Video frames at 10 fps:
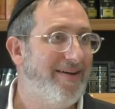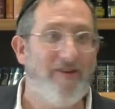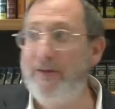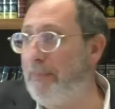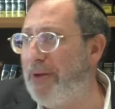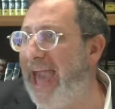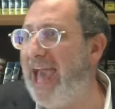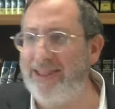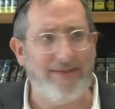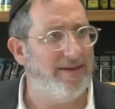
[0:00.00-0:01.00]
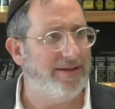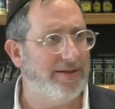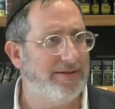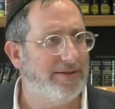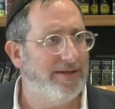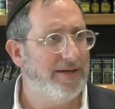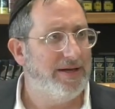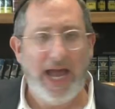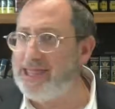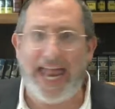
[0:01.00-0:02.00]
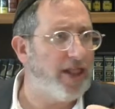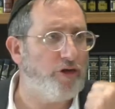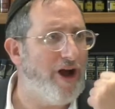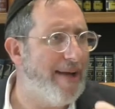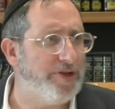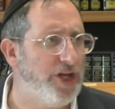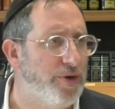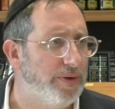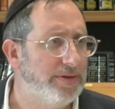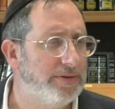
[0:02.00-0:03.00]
from your past is not ascribed to you.